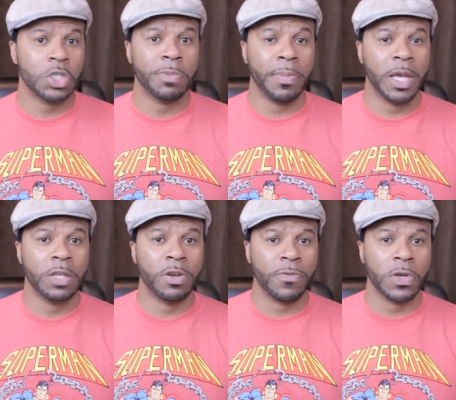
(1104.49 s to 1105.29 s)

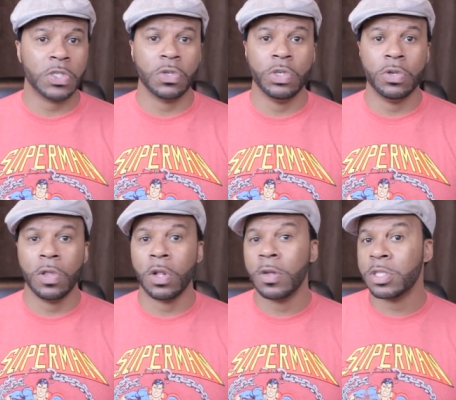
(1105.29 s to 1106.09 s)
Superman universe, so
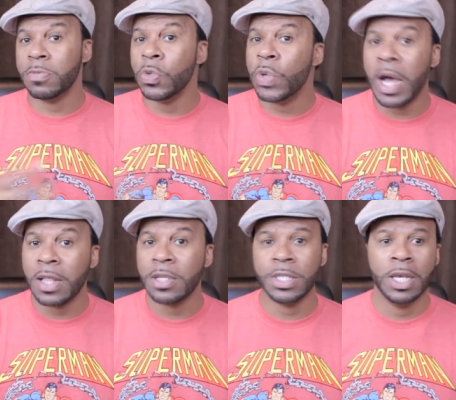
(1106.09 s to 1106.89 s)
you'll learn some new
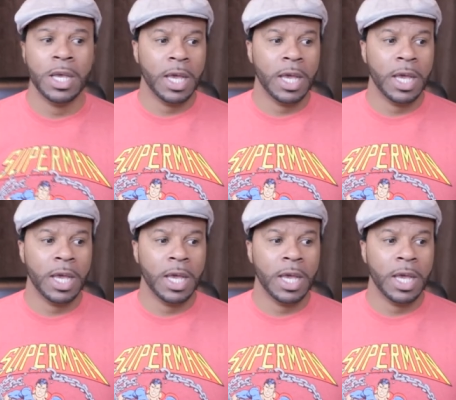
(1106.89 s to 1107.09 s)
knowledge